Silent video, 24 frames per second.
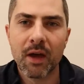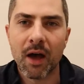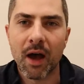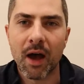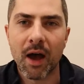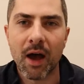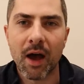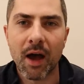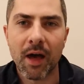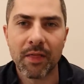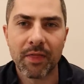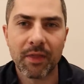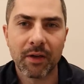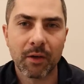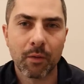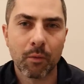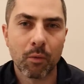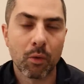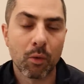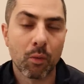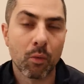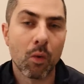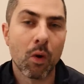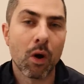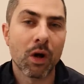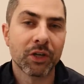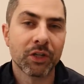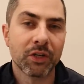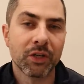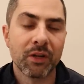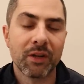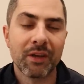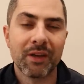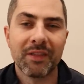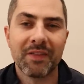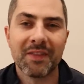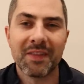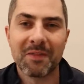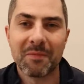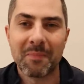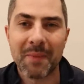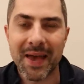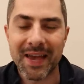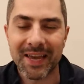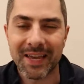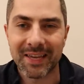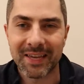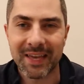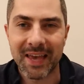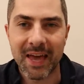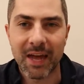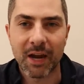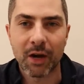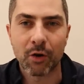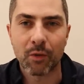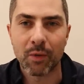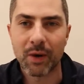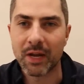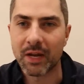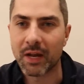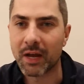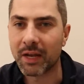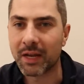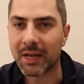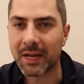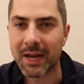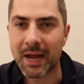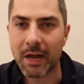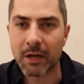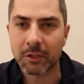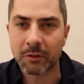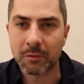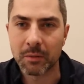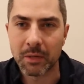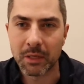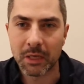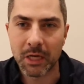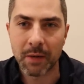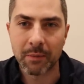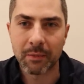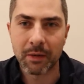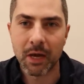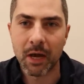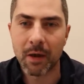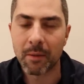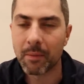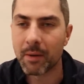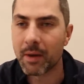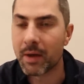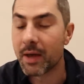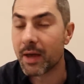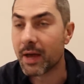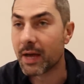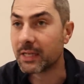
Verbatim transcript: Uh, I think we're watching the Bank of Canada rate hike announcement coming up,